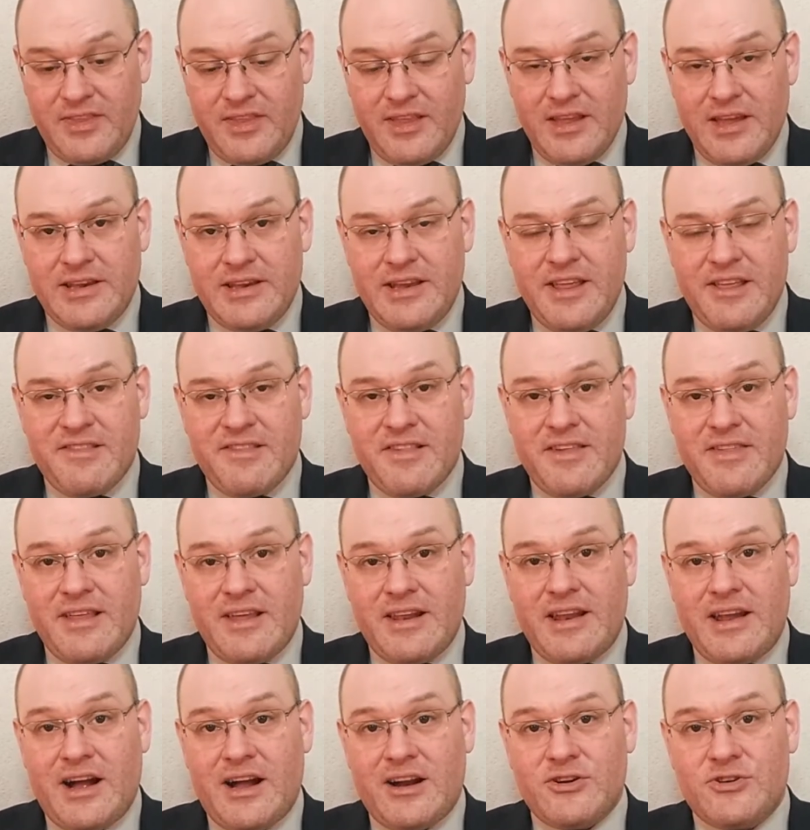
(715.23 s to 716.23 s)
It is
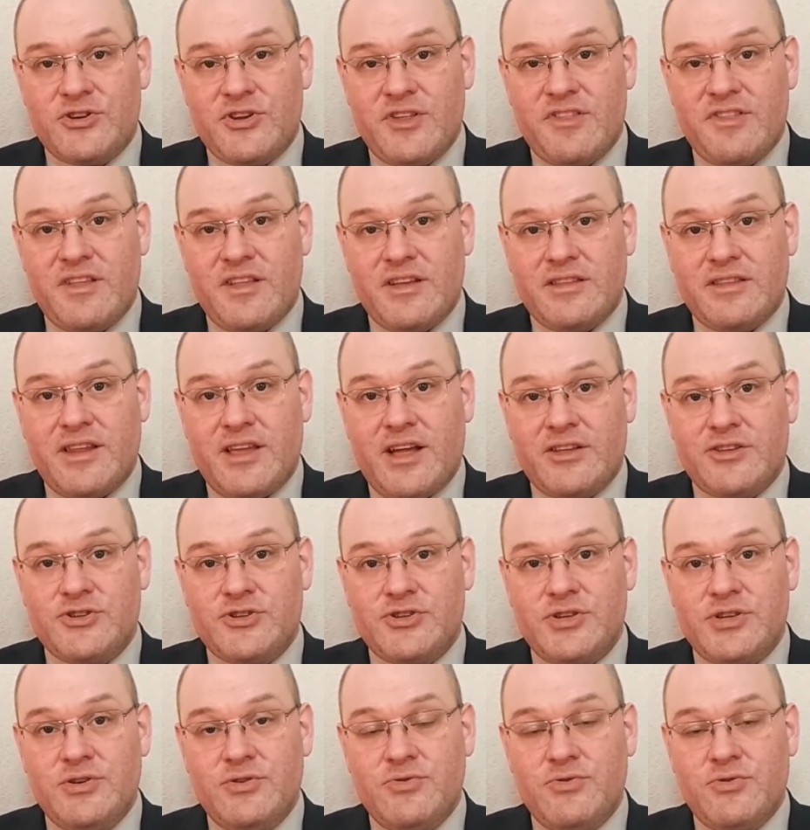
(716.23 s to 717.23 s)
the largest
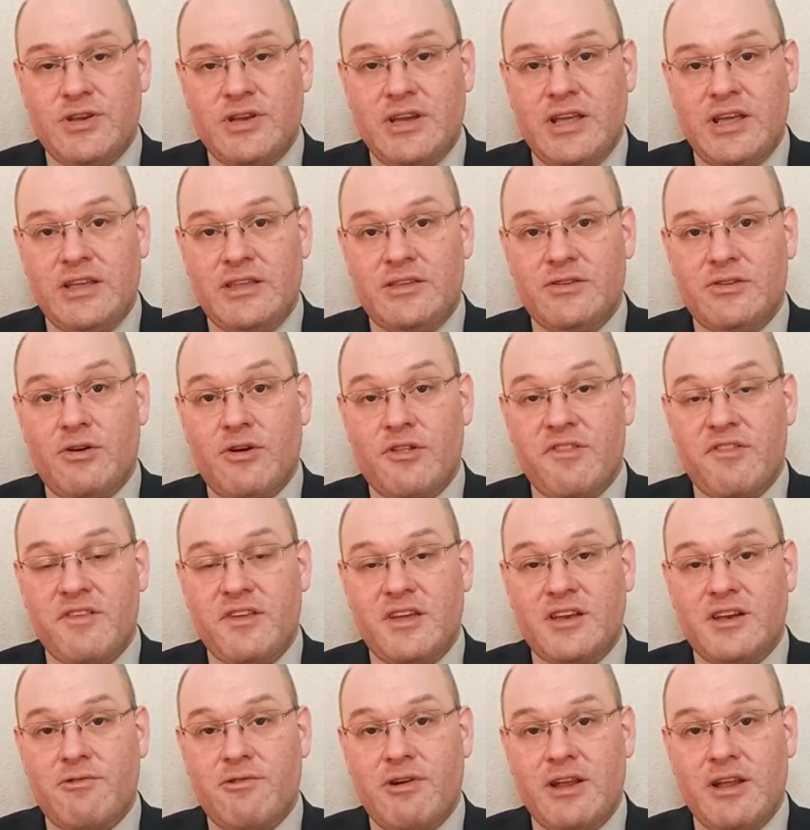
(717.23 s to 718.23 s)
nudge unit
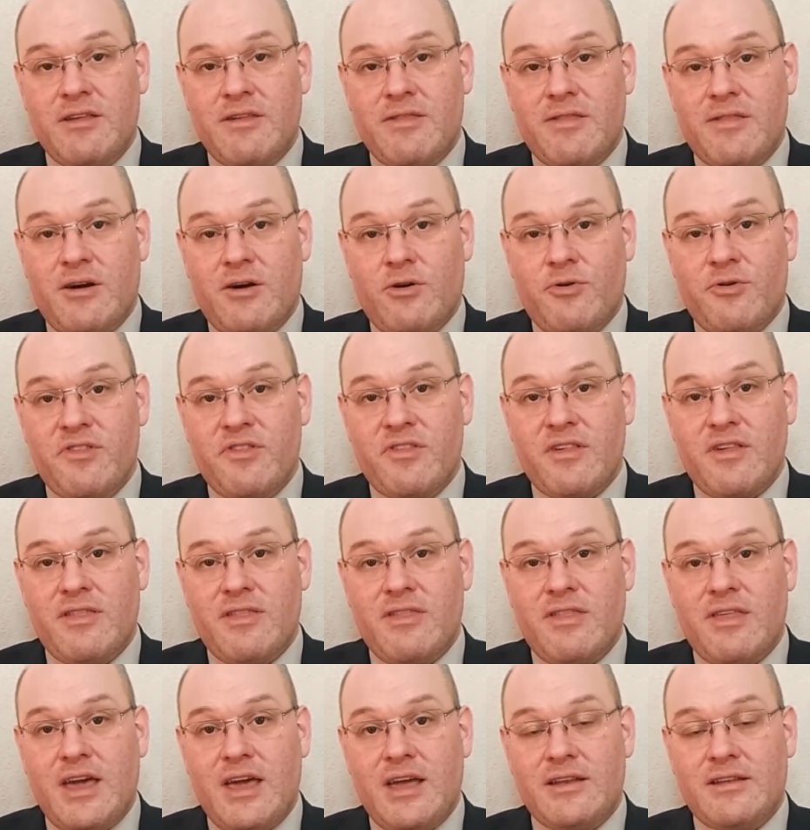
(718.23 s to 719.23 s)
considering those
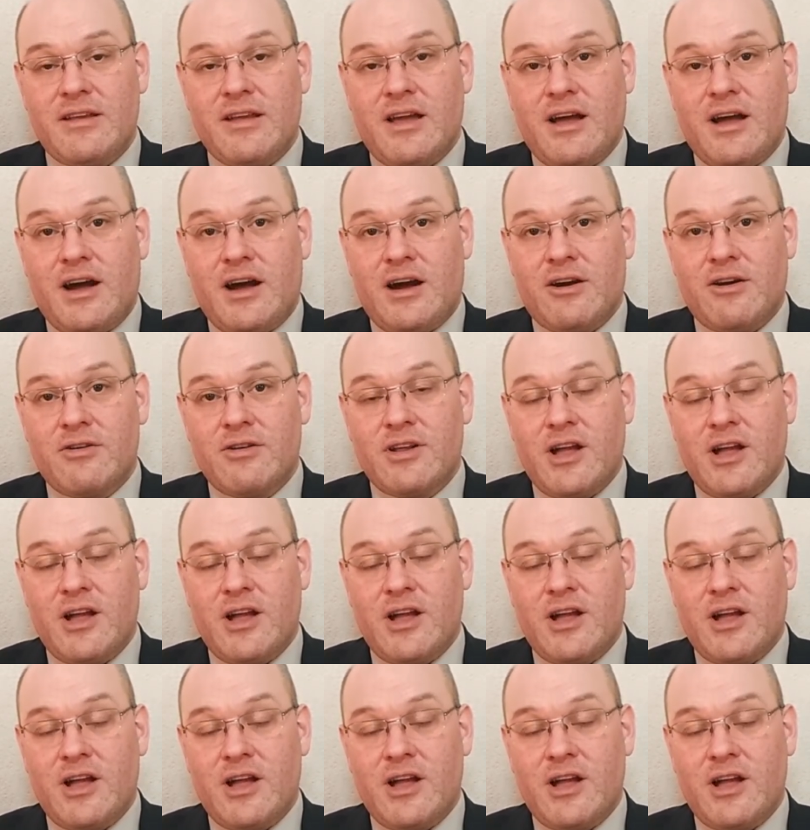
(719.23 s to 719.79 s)
that are